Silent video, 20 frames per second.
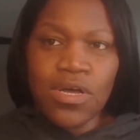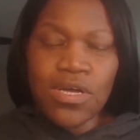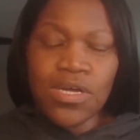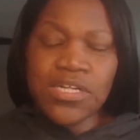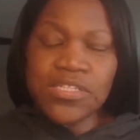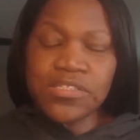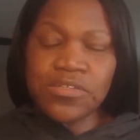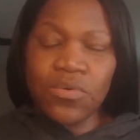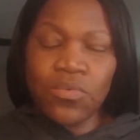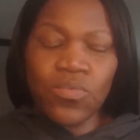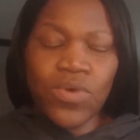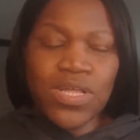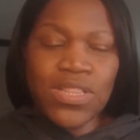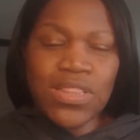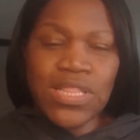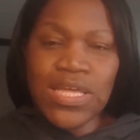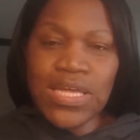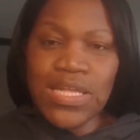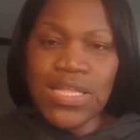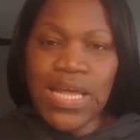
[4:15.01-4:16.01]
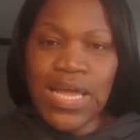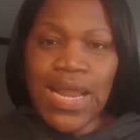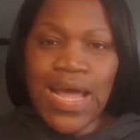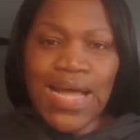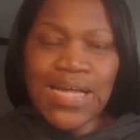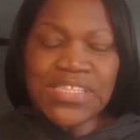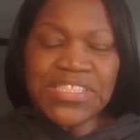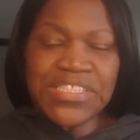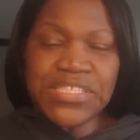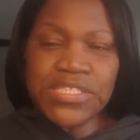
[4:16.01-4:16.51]
Because the one thing that
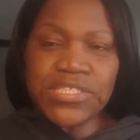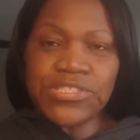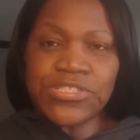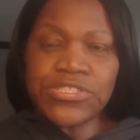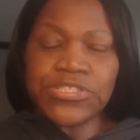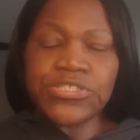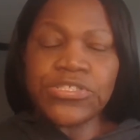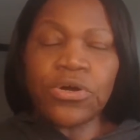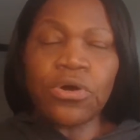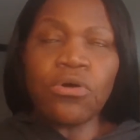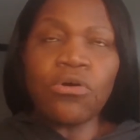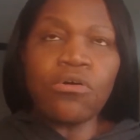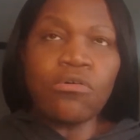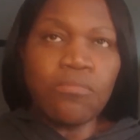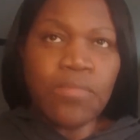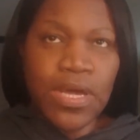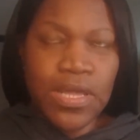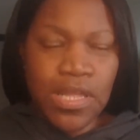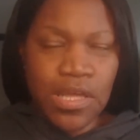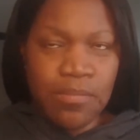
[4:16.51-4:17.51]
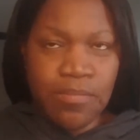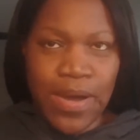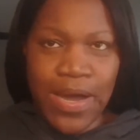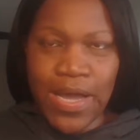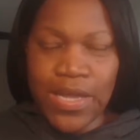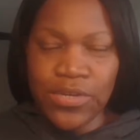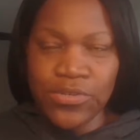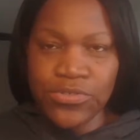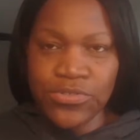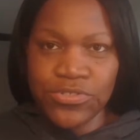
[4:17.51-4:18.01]
I see so many
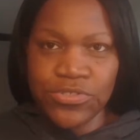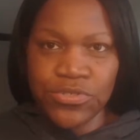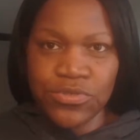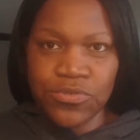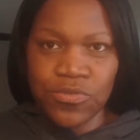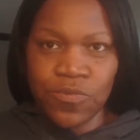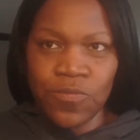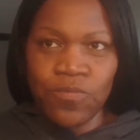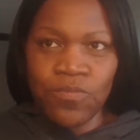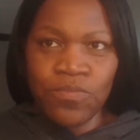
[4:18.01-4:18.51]
buyers do,